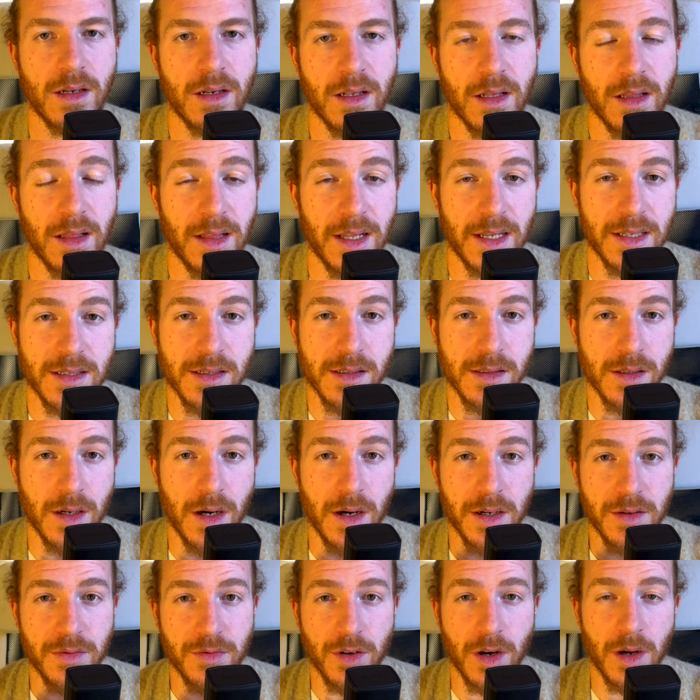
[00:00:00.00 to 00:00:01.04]
Let's
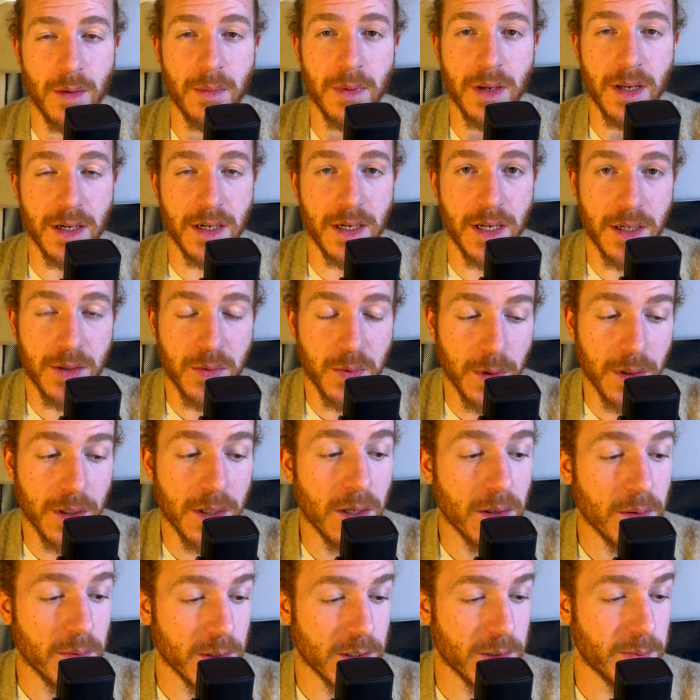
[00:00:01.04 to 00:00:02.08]
start from a
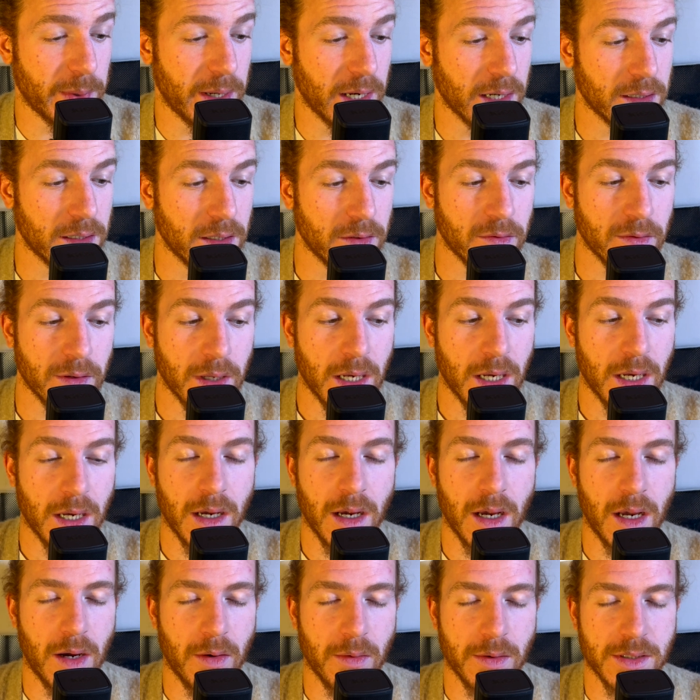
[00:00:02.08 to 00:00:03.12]
networking perspective.
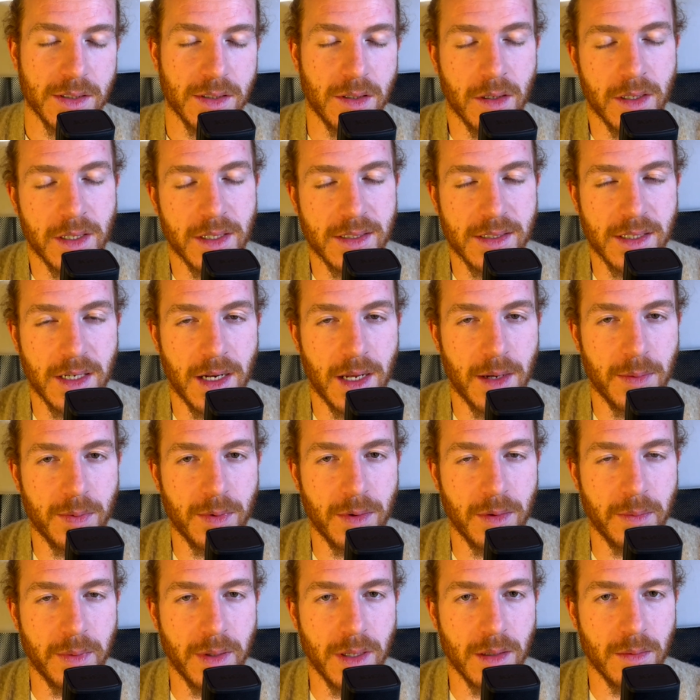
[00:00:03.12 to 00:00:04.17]
Our socket setup
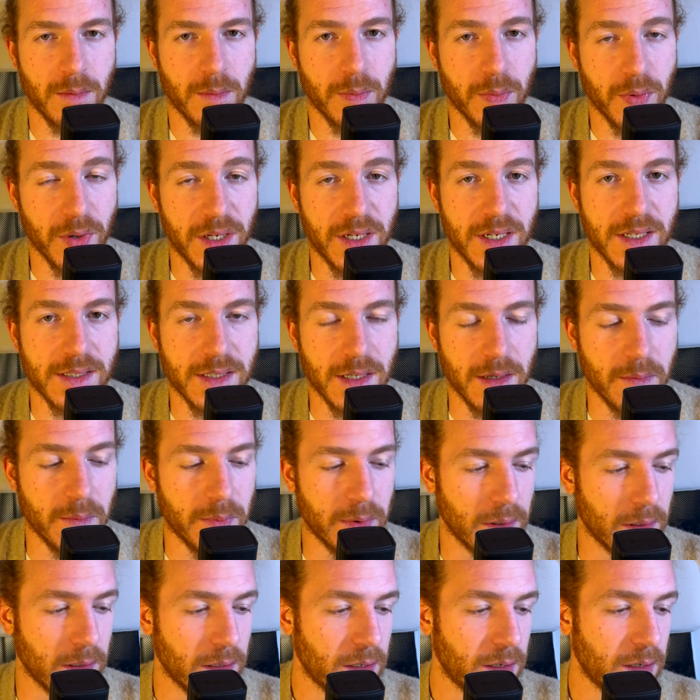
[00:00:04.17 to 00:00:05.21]
will be pretty
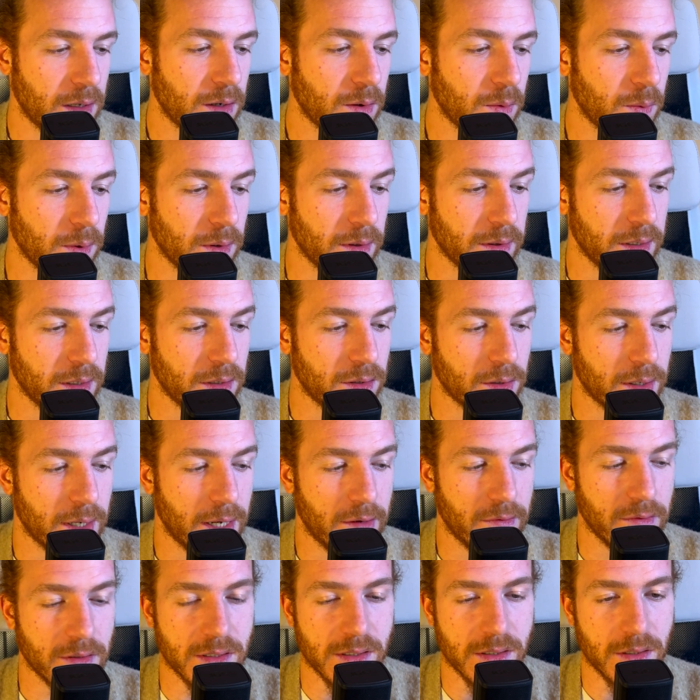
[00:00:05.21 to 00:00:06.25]
simple. We'll need to
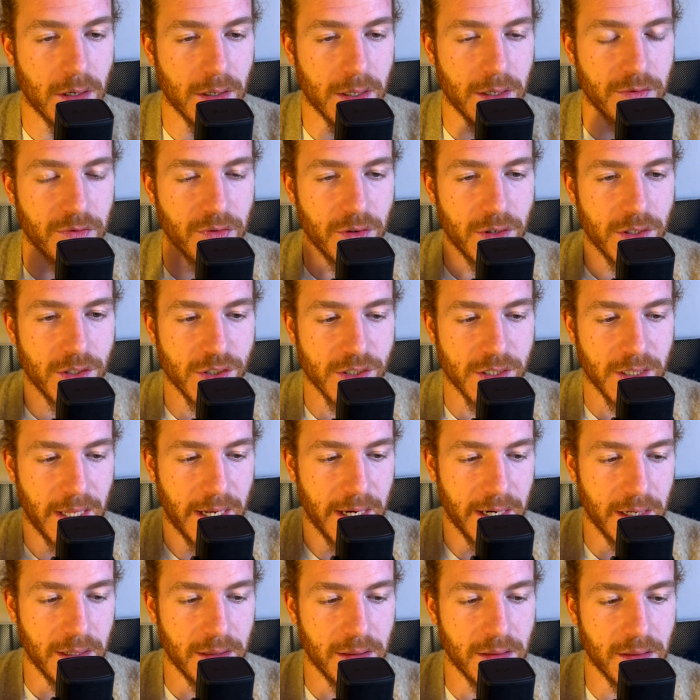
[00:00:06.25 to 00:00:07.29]
have a socket for each
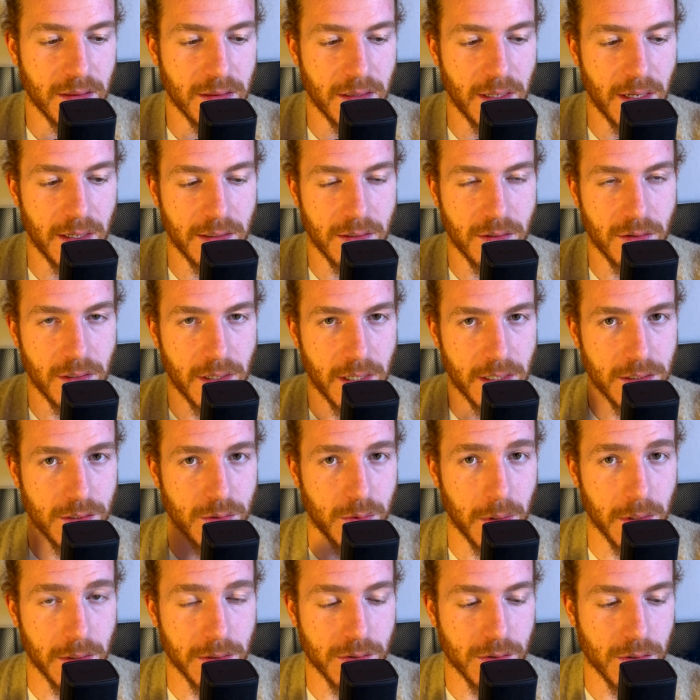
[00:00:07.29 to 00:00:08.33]
client that connects
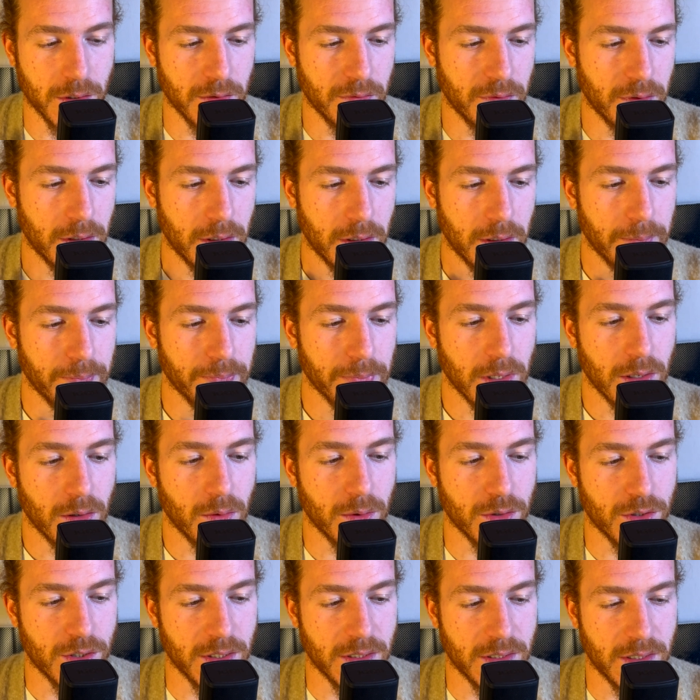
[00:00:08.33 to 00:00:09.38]
to our server,
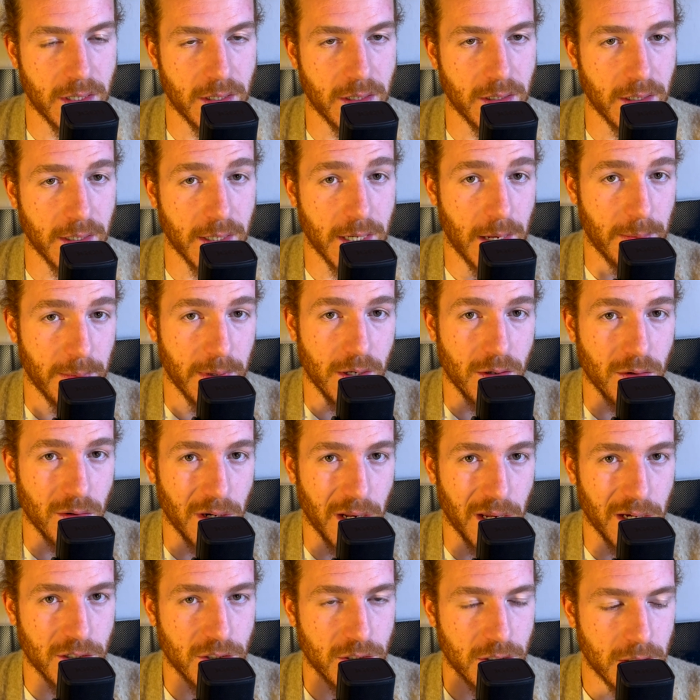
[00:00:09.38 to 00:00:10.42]
which is an incoming
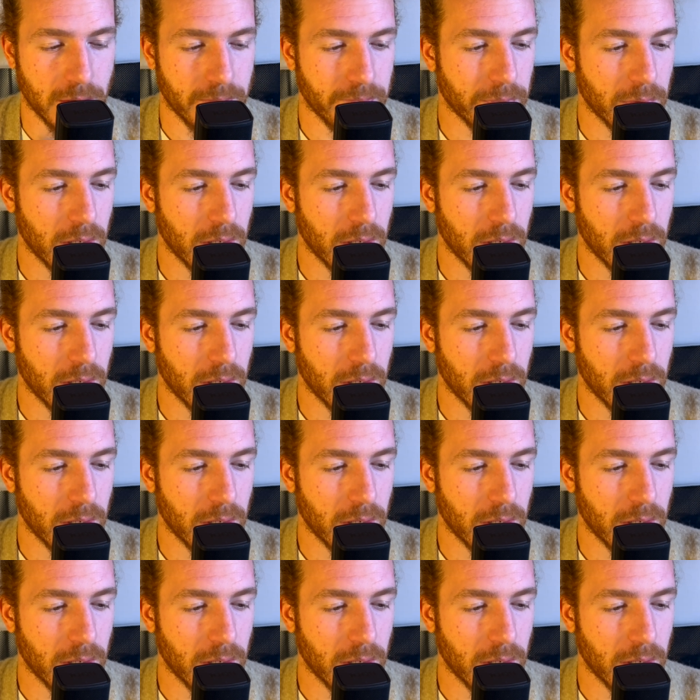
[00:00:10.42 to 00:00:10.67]
connection.